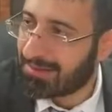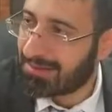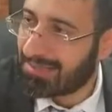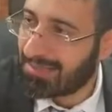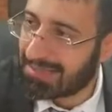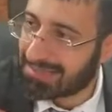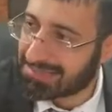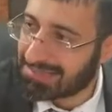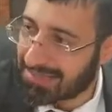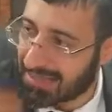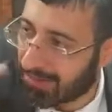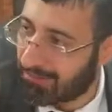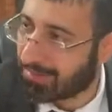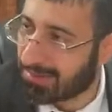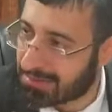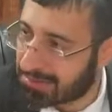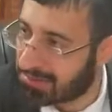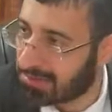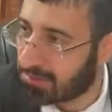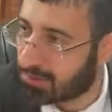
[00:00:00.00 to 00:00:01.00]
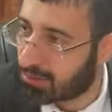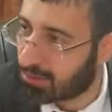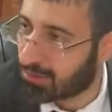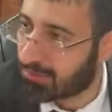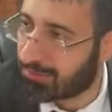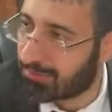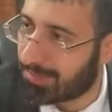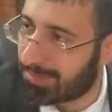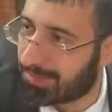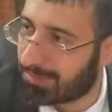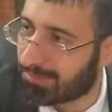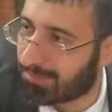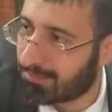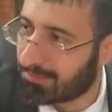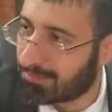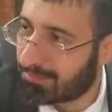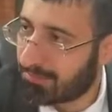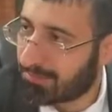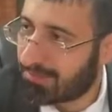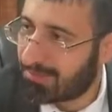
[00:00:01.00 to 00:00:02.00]
he is guaranteed to remain
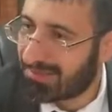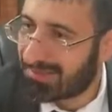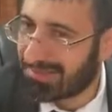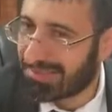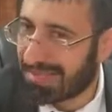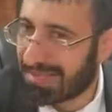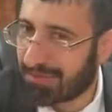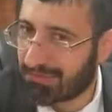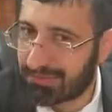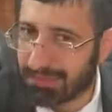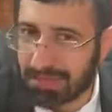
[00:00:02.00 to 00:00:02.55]
alive